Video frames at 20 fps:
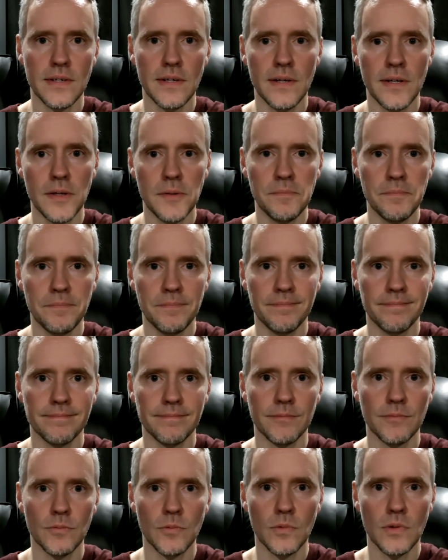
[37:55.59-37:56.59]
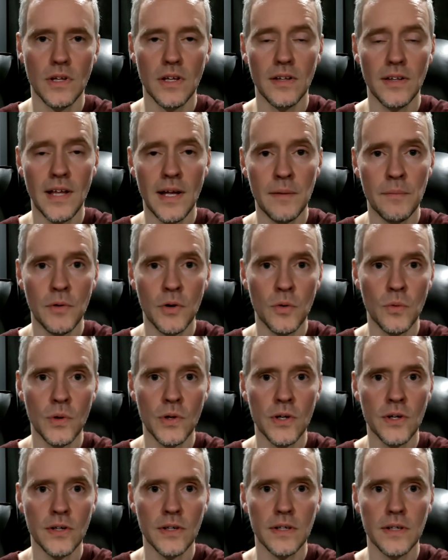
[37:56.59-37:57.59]
Um, a lot more
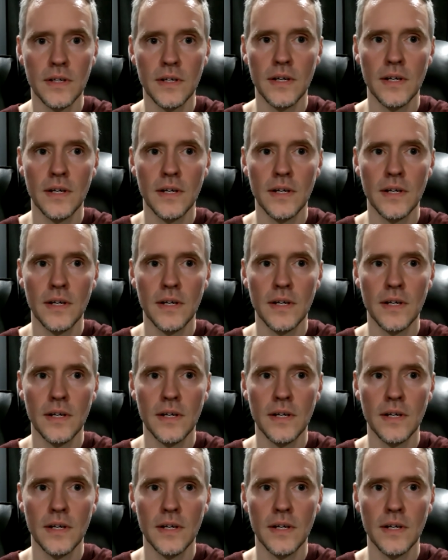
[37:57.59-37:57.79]
work.